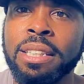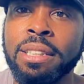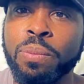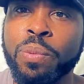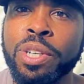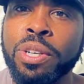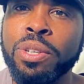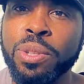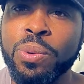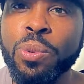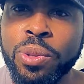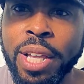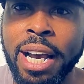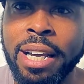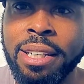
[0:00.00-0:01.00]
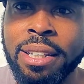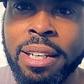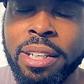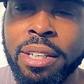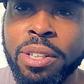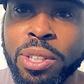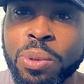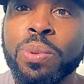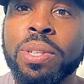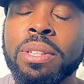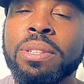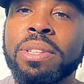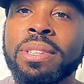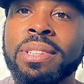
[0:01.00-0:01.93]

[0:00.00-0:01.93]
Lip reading: When you do that, you do it to